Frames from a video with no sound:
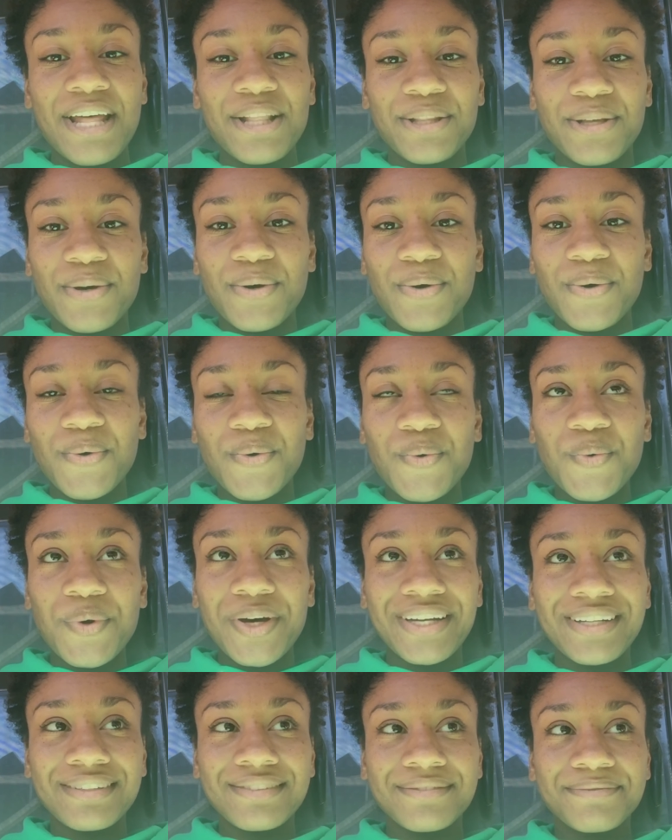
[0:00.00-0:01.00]

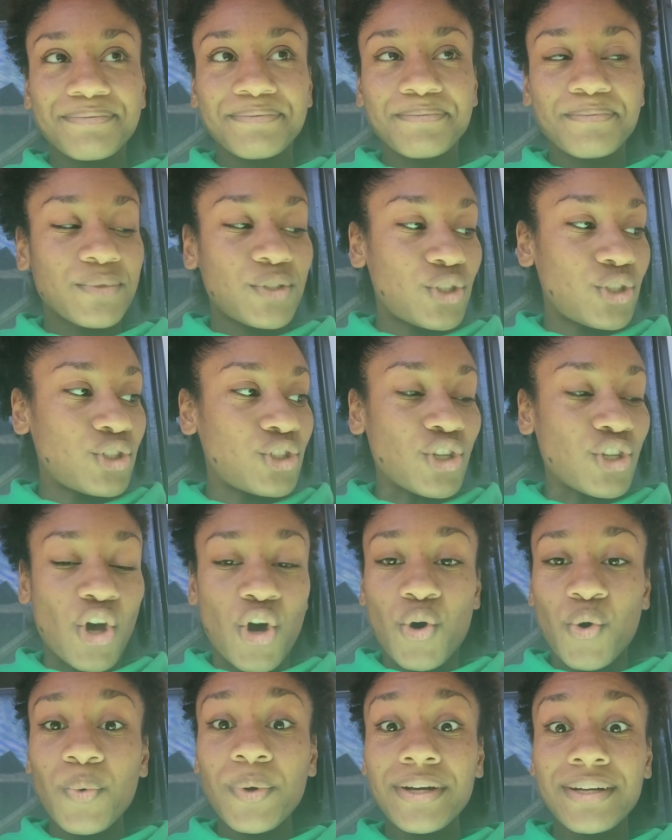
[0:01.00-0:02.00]
Hello.
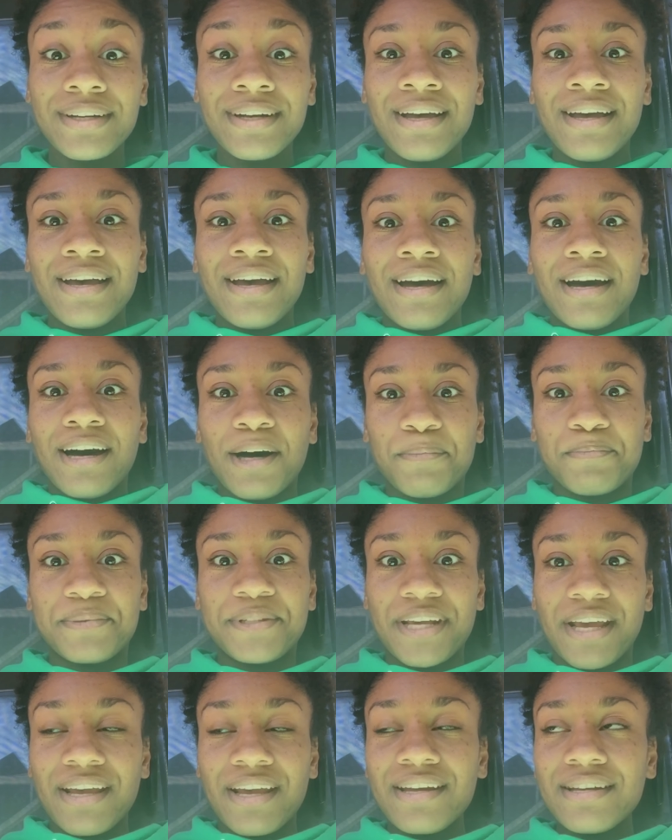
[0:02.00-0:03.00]
So,
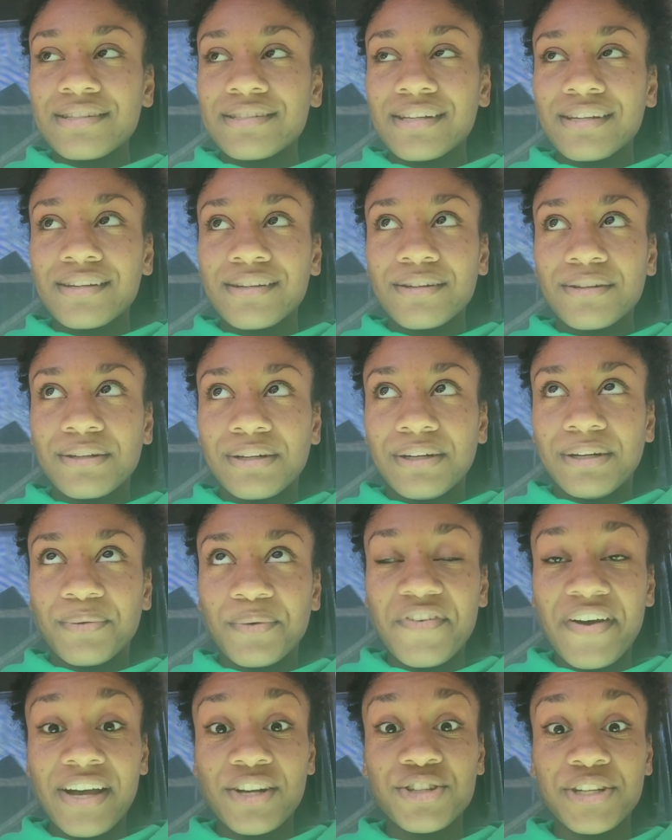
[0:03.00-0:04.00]
update.
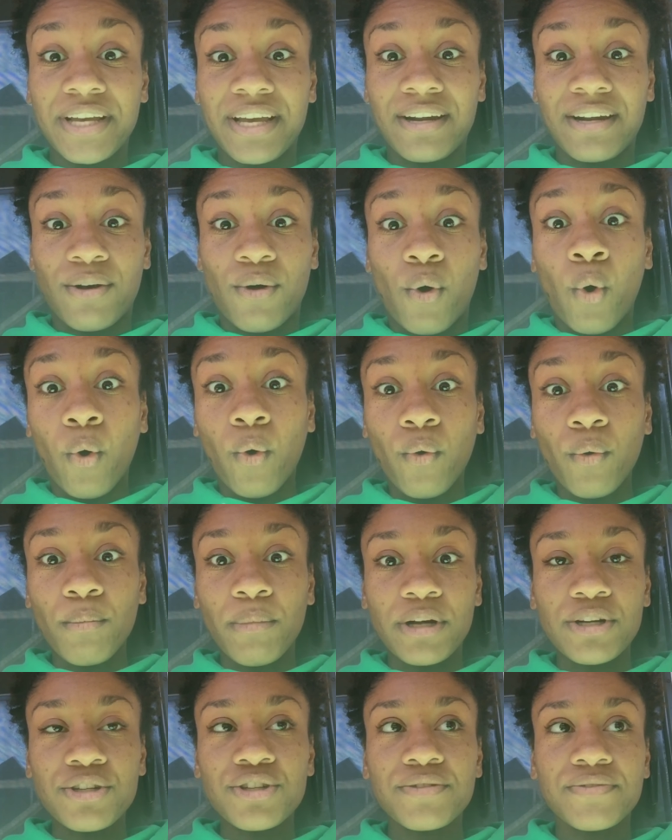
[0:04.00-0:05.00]
We've actually had a whole
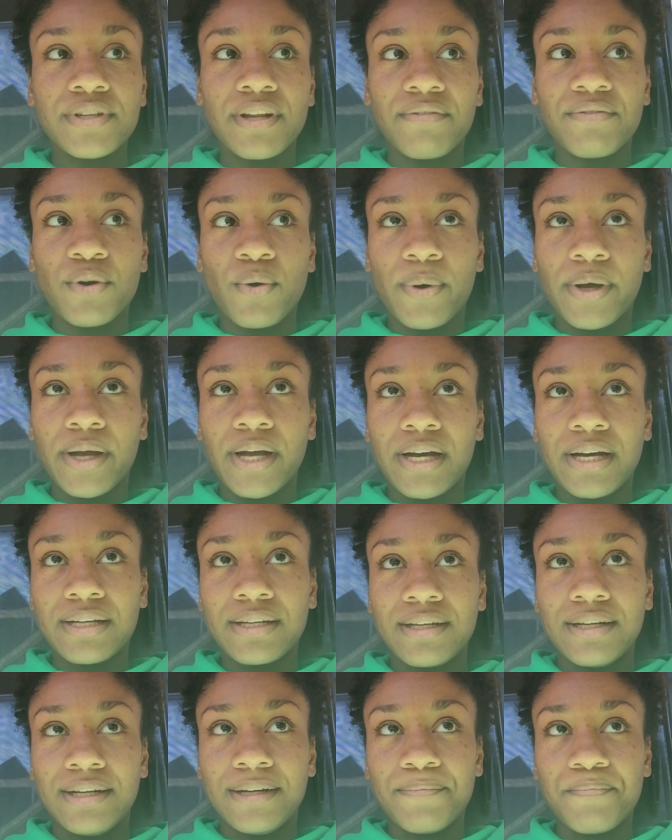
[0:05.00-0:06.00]
bunch of stuff going
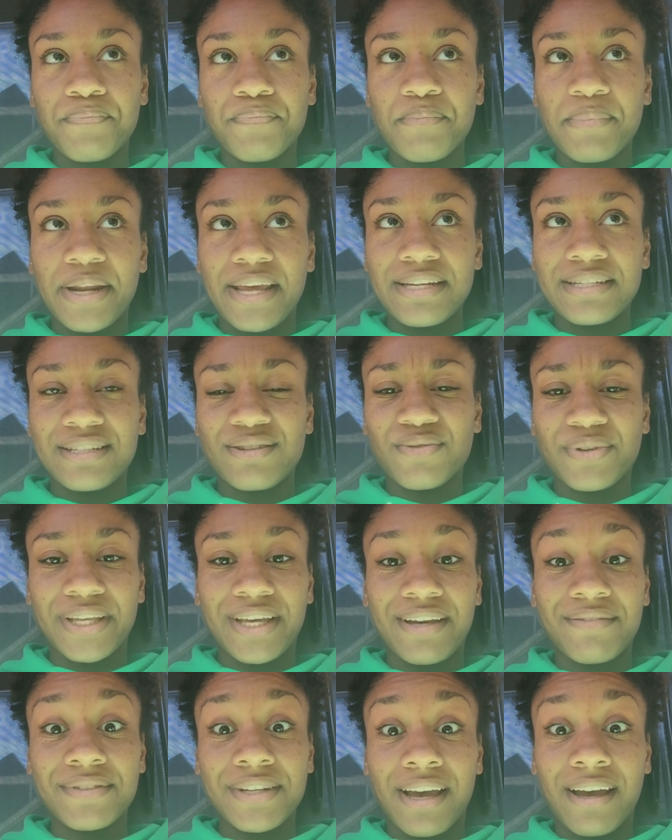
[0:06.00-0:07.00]
on, but I didn't
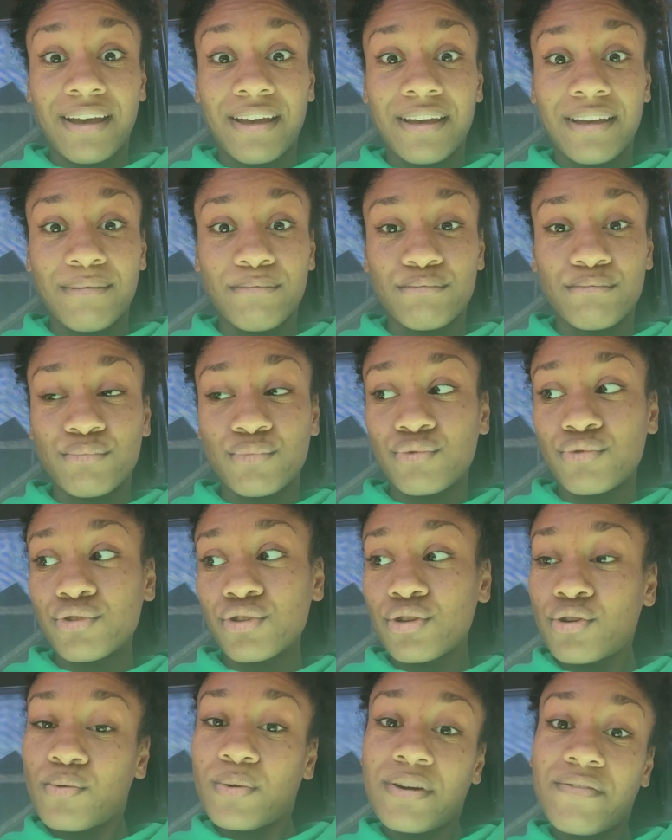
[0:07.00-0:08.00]
really have time
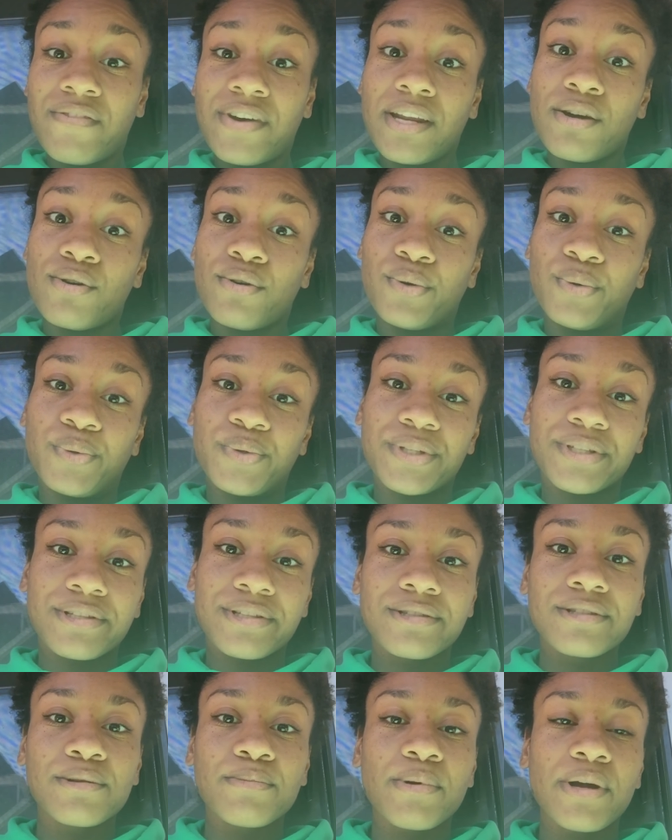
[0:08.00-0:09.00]
to do any videos.
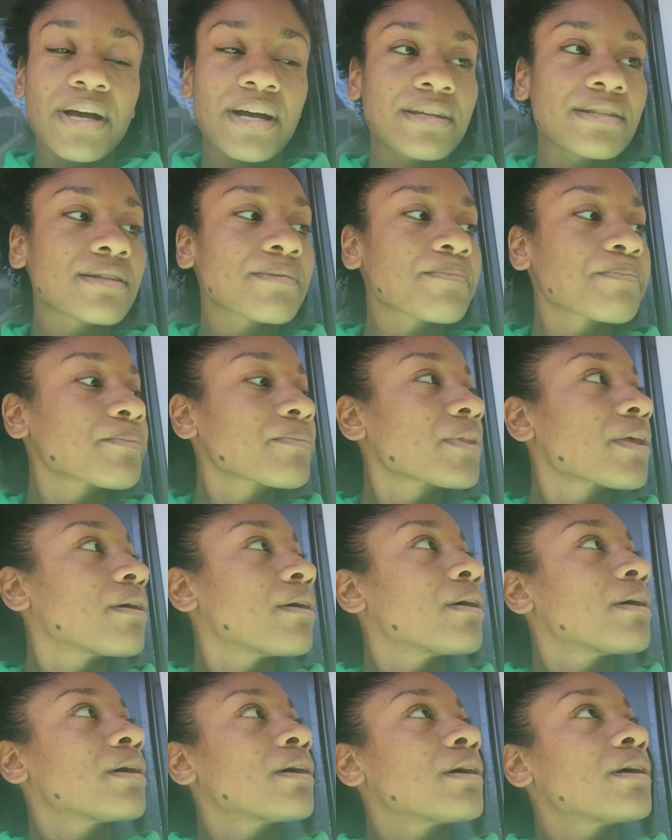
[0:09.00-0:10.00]
Surprise.
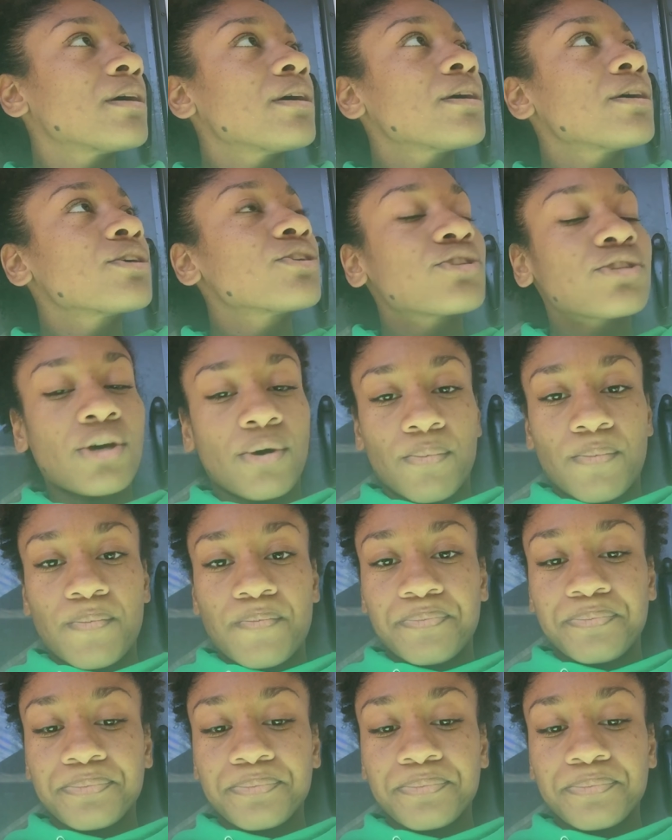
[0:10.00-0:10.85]
So,